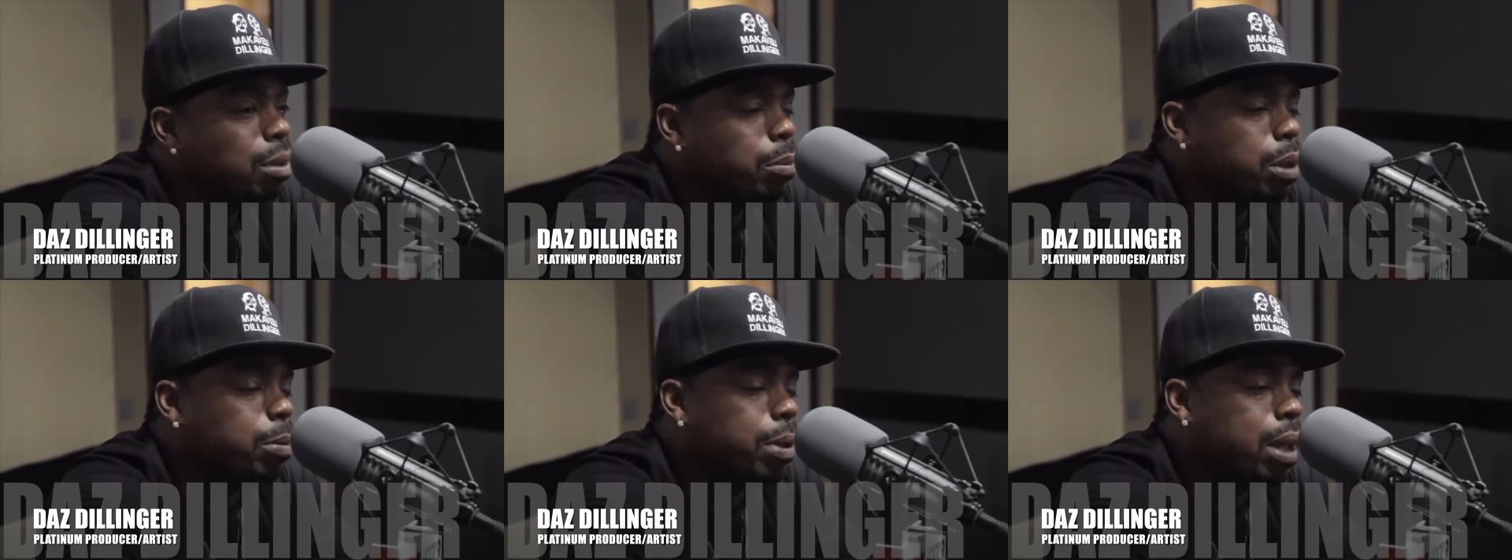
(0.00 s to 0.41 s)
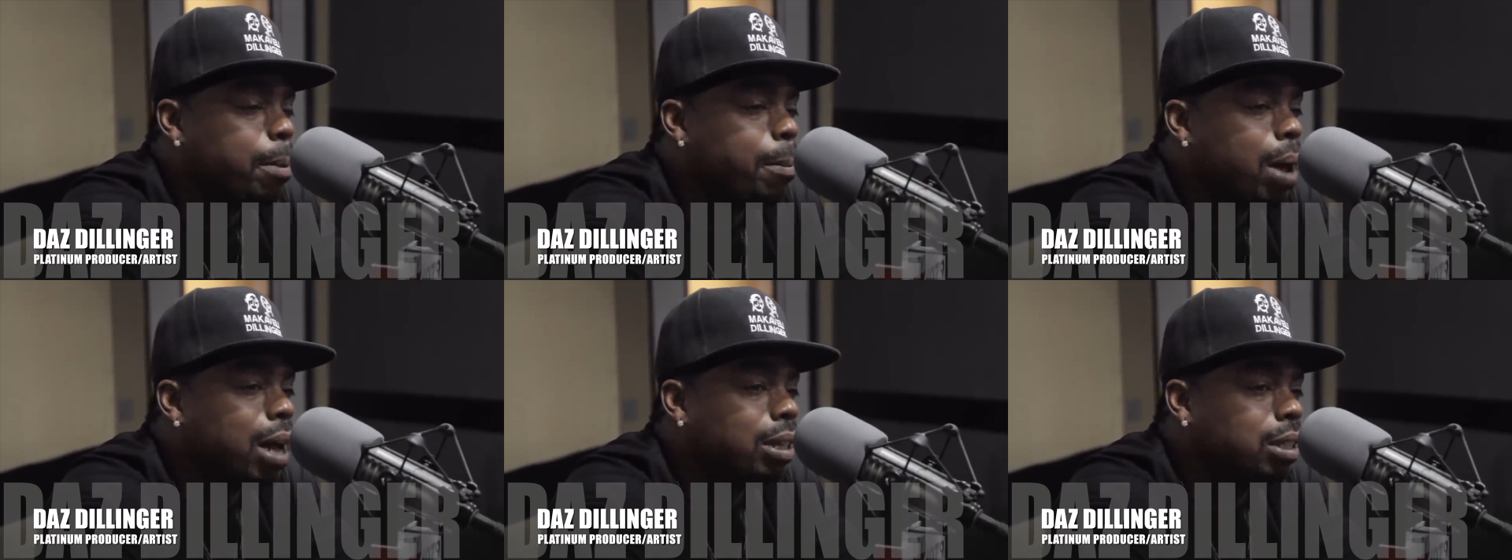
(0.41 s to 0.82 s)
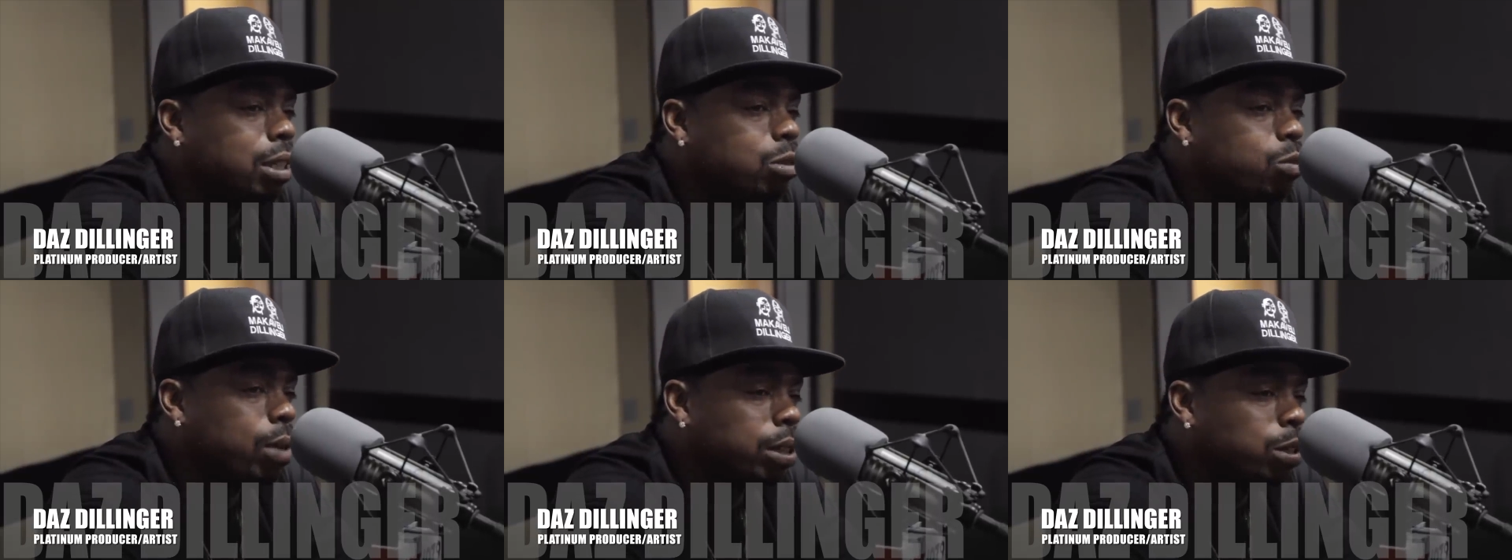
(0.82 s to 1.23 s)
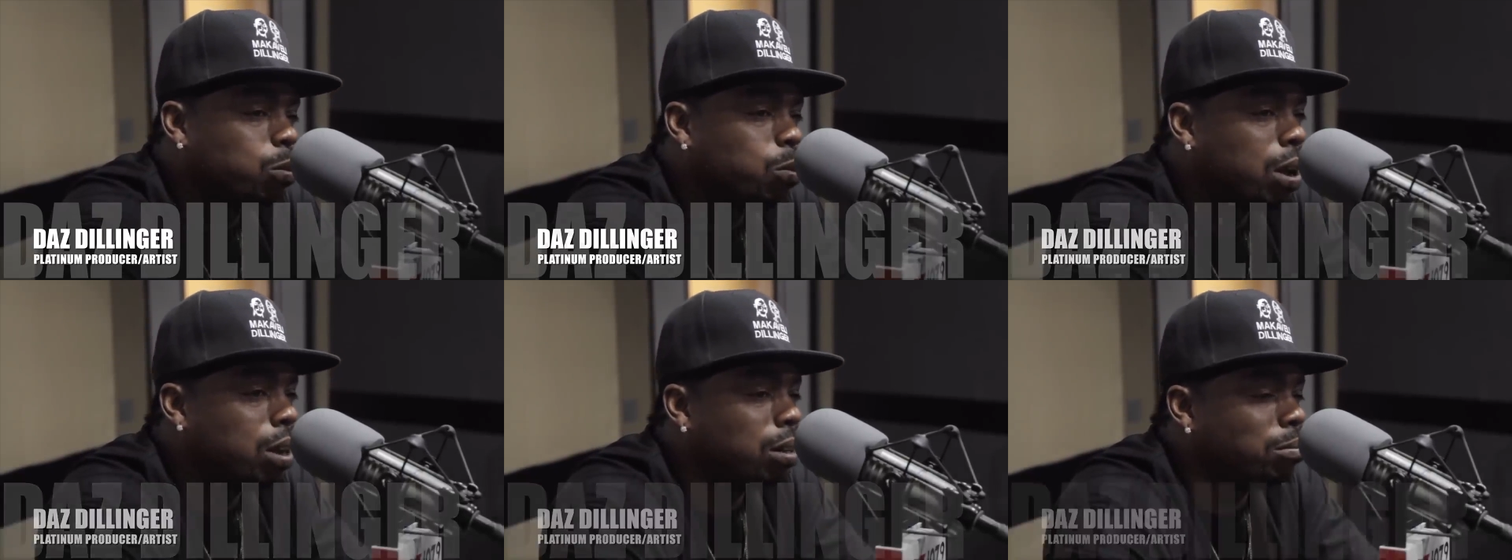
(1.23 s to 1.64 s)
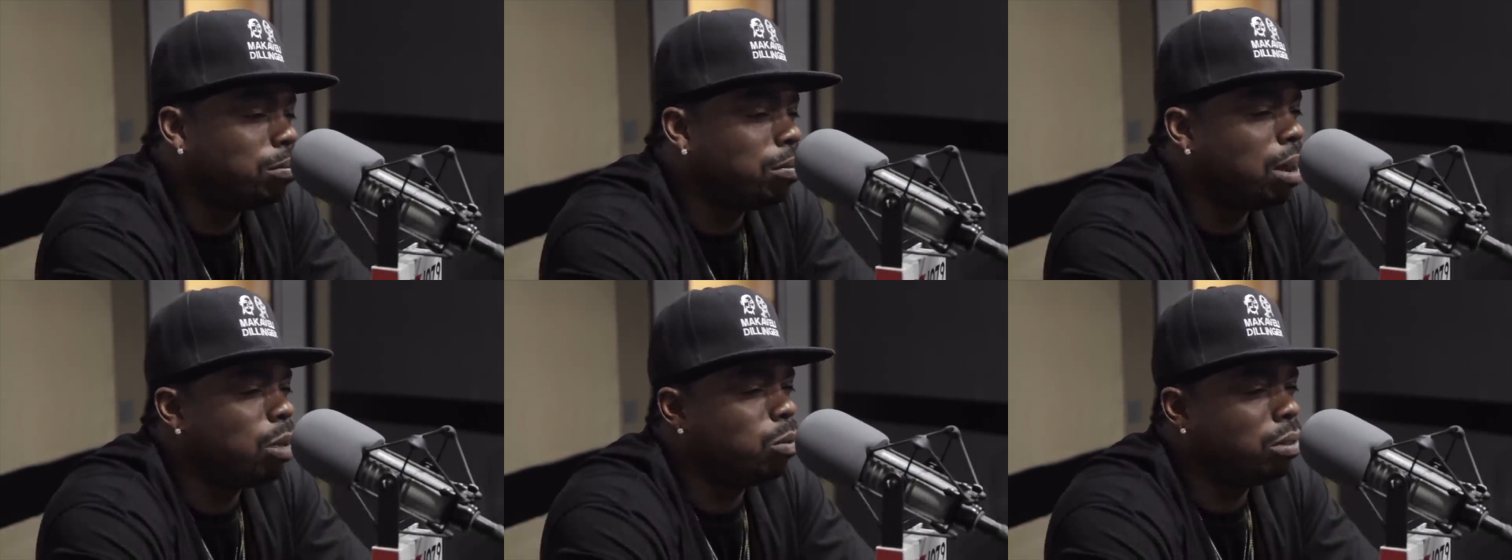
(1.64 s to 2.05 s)
Meet me at Monty's restaurant.
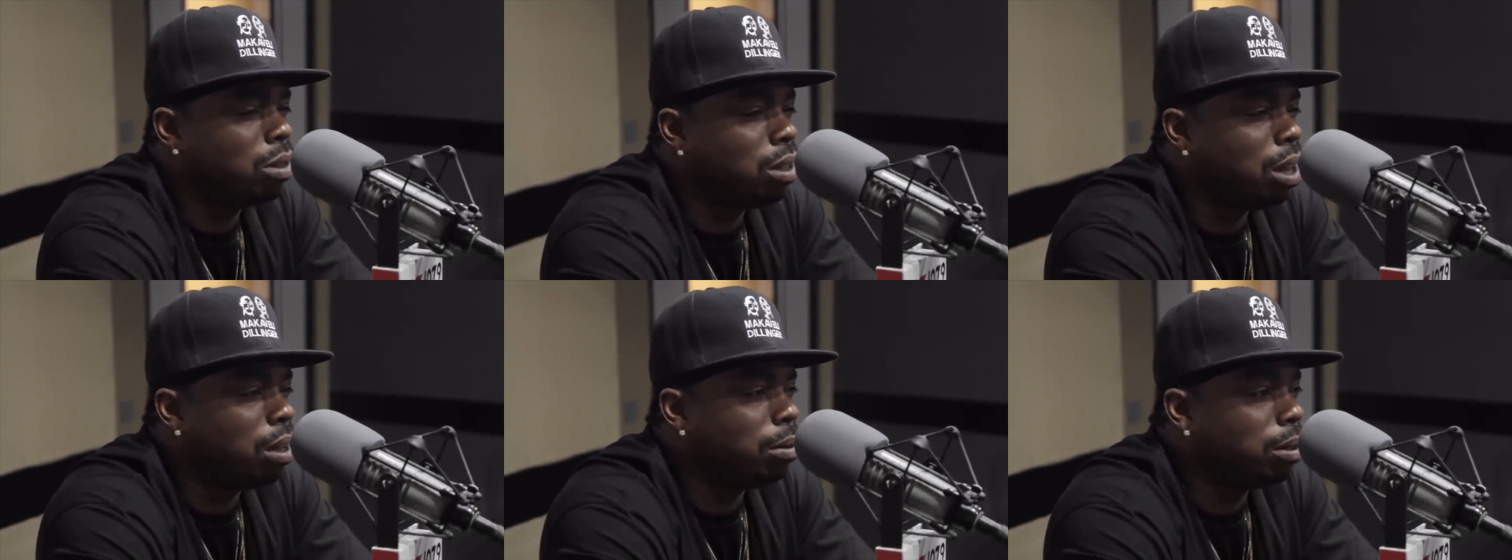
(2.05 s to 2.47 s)
I'm like, what's up?